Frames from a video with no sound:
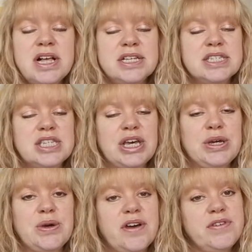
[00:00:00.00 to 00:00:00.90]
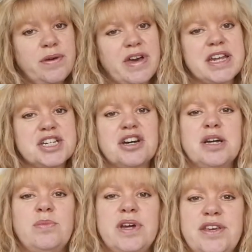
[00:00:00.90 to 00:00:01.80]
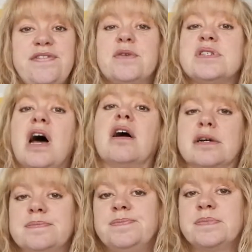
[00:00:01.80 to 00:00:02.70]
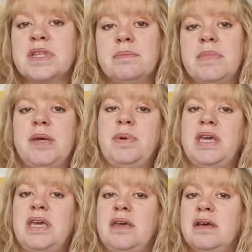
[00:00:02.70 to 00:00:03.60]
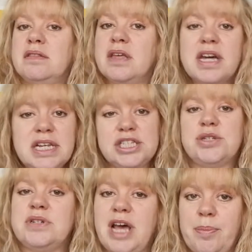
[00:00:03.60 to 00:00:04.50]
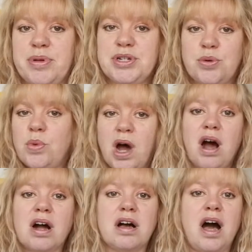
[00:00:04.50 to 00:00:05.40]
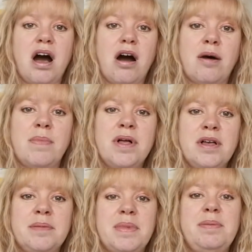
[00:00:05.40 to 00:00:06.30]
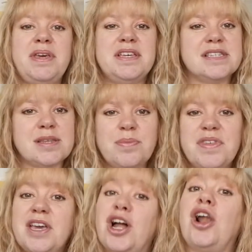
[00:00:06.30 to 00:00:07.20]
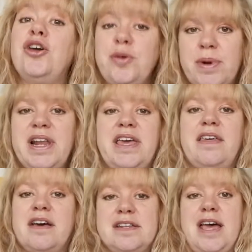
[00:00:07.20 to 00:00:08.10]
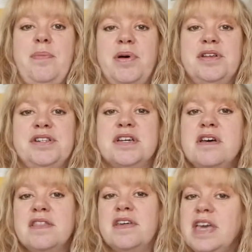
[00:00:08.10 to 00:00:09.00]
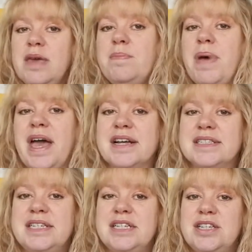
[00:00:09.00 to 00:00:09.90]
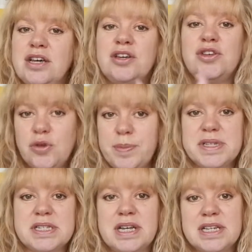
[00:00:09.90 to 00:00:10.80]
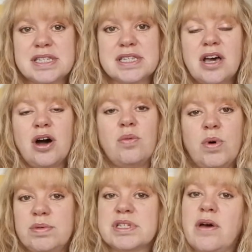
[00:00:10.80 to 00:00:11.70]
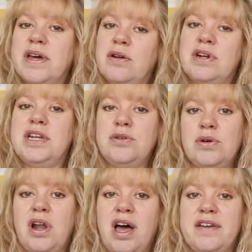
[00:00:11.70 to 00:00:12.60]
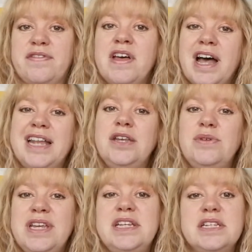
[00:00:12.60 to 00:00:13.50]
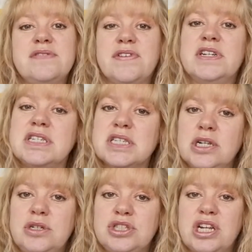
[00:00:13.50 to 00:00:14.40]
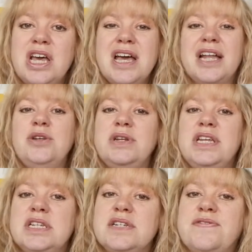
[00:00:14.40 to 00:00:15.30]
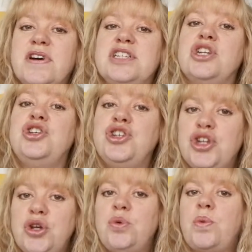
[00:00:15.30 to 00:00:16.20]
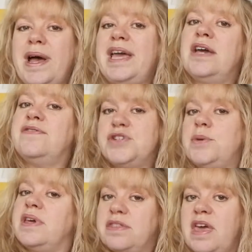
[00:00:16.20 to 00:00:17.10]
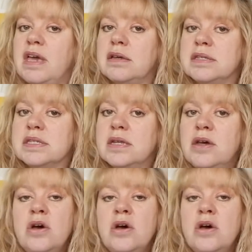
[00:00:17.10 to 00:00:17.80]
So, have you ever had a time where you felt stuck? Maybe an issue had happened at work. Maybe something globally had happened that impacted your business and what was going on in your life, and you needed to find a solution and you needed to find a new way of doing things.